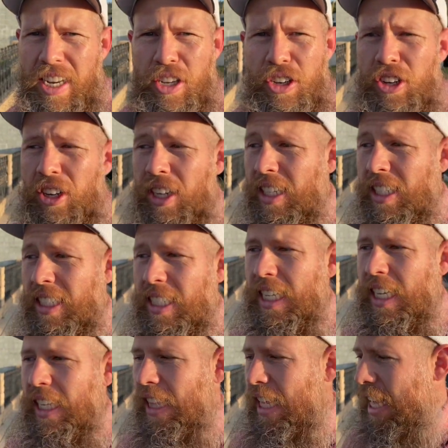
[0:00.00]
And you're gonna
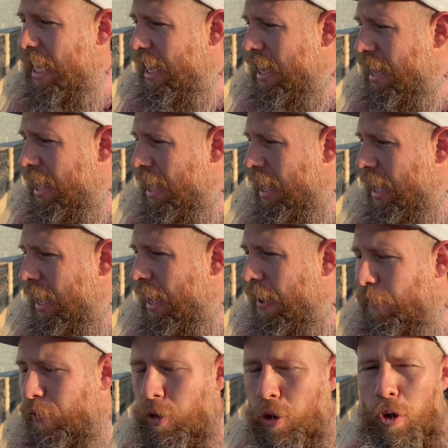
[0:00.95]
see that
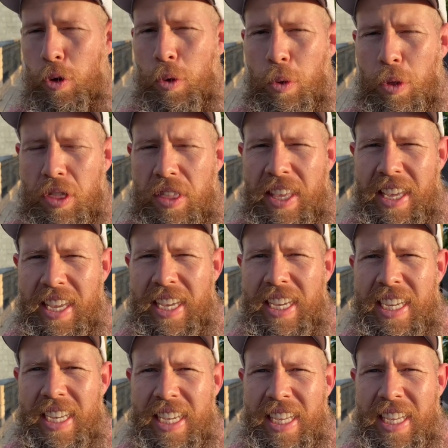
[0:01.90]
if you think